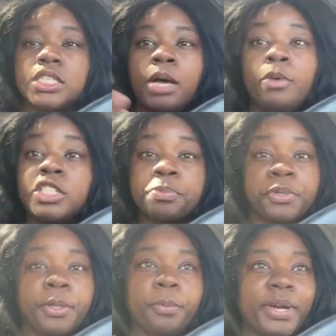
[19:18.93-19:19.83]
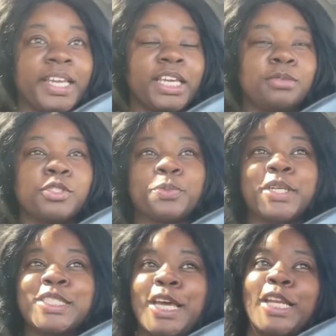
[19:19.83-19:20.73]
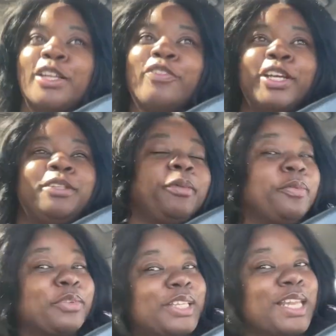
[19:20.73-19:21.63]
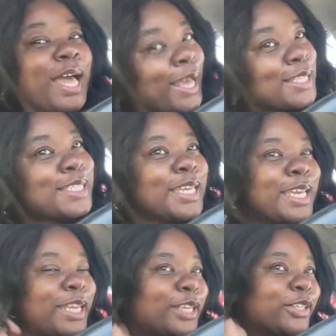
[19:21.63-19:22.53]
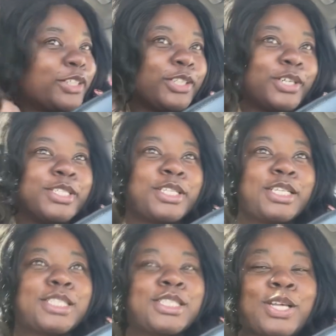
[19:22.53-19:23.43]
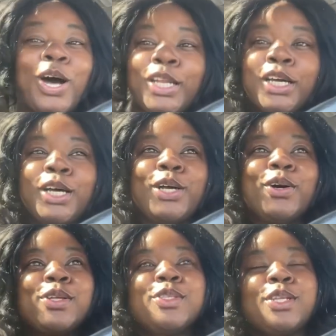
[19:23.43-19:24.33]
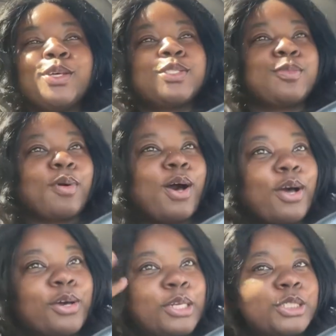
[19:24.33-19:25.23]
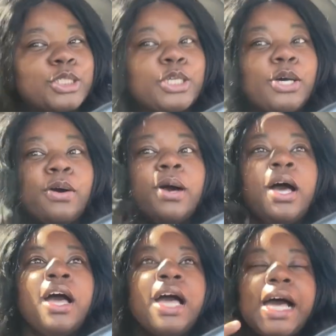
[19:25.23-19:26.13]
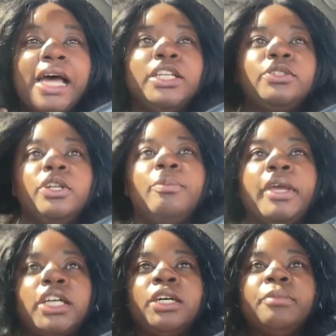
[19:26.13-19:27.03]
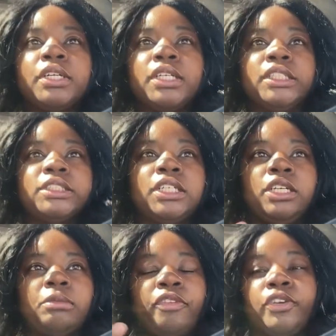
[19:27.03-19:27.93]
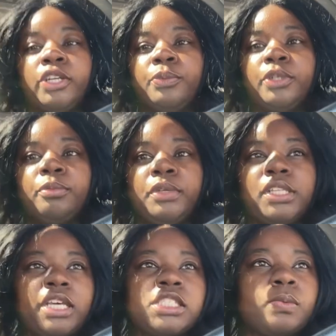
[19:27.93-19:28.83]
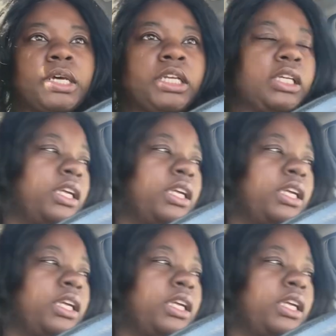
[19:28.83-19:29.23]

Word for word: I'm on spring break and I'm super excited to finally be relaxing. Your girl going to the sauna, going to the spa, going to chill. I didn't do no makeup because um, I figured we're going to be like sweating and